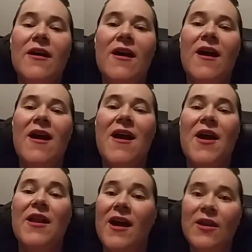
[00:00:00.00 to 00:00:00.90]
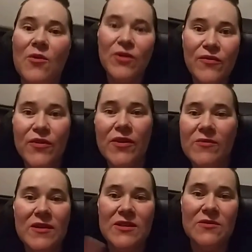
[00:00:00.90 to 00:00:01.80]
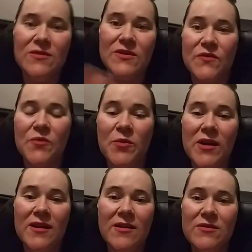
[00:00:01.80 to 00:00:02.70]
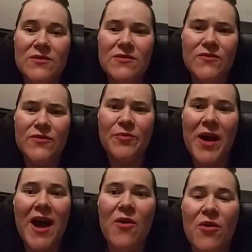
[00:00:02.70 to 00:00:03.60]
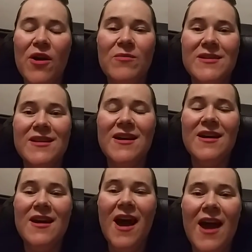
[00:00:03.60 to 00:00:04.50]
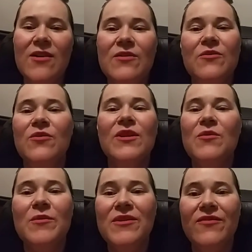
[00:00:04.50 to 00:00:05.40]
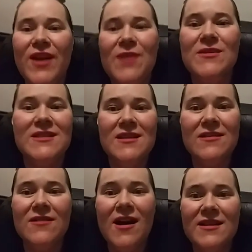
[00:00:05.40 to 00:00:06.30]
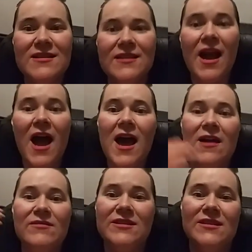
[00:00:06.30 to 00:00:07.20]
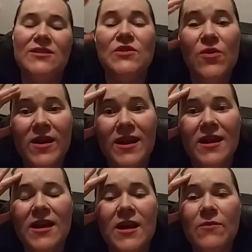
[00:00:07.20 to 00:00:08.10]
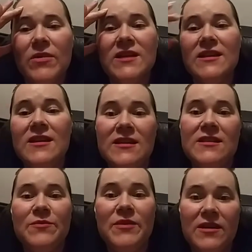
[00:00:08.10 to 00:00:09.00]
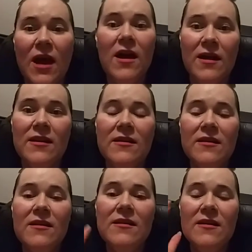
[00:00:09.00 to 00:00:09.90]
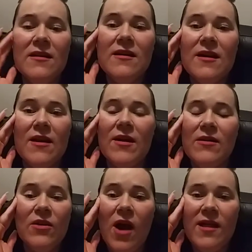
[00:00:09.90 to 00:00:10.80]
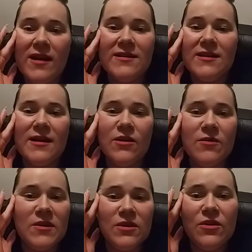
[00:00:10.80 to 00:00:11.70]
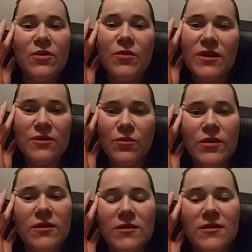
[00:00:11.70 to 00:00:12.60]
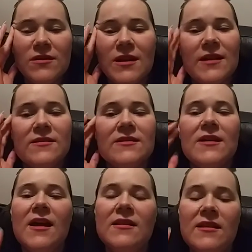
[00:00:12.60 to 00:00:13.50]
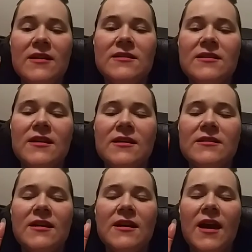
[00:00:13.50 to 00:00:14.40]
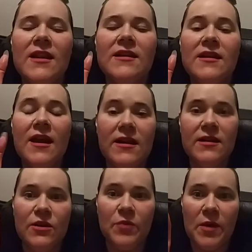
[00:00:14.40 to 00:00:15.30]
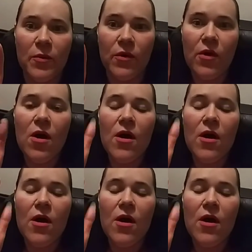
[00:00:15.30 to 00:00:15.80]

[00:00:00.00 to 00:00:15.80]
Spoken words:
And I don't work for you. I'm not doing this for money. I'm doing it for power. I don't even really want to be famous either, honestly. I'm just doing it because it needs to be done. And I know, like I said, I know I'm not the only one in the world that has said these things again and again to you people.